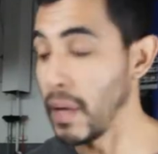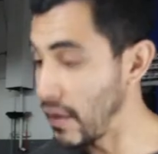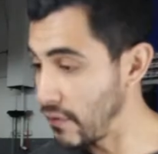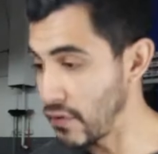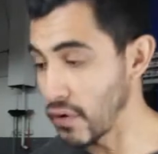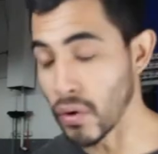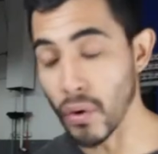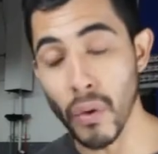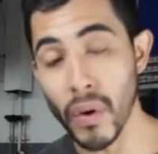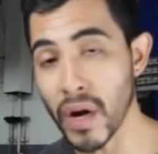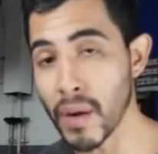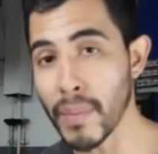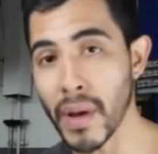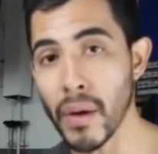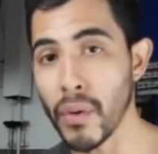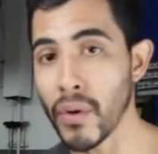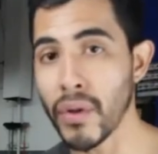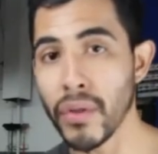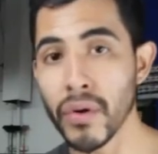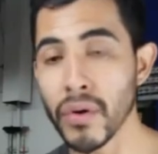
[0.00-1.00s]
If you don't want to
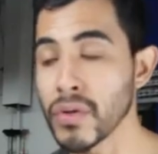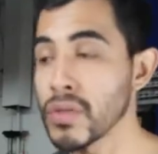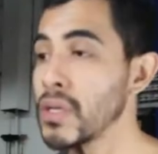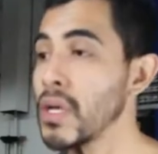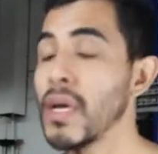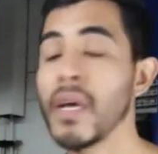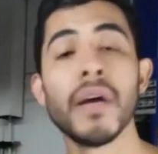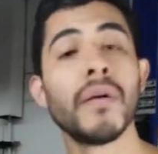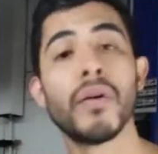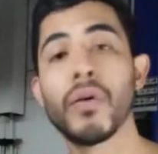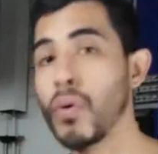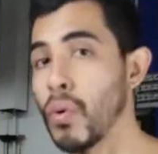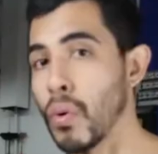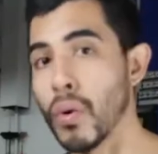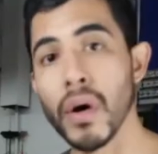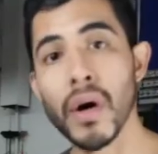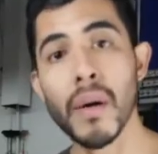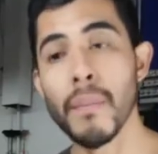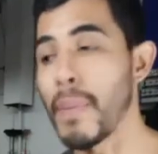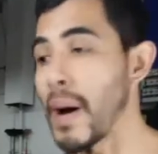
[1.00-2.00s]
buy one of those,
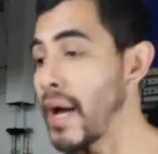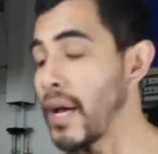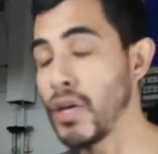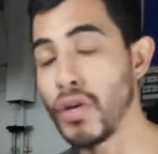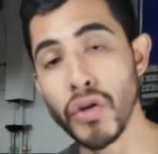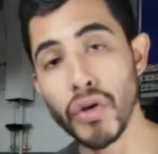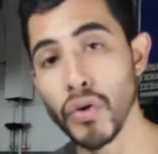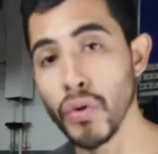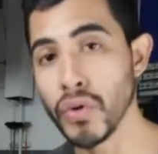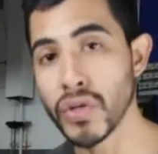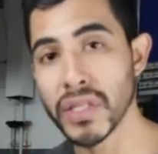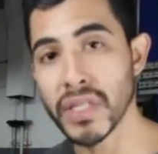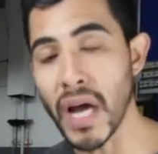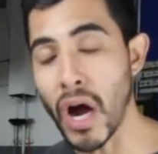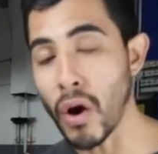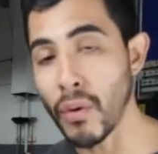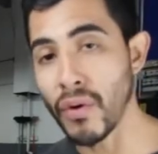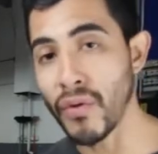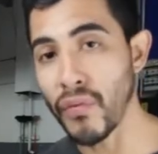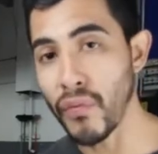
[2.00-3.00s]
cool. Buy a huge
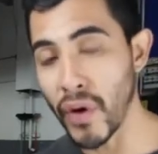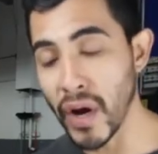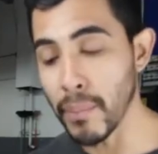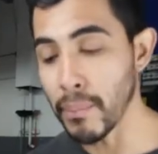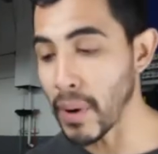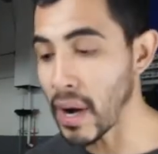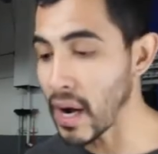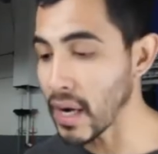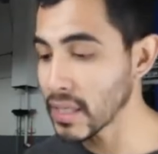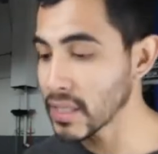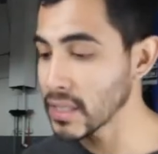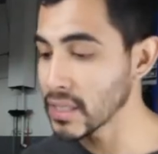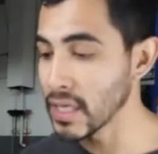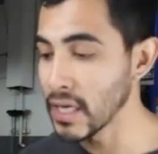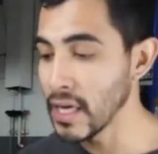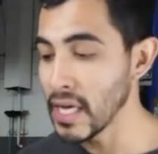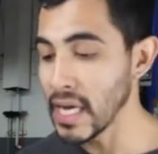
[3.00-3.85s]
Harbor Freight box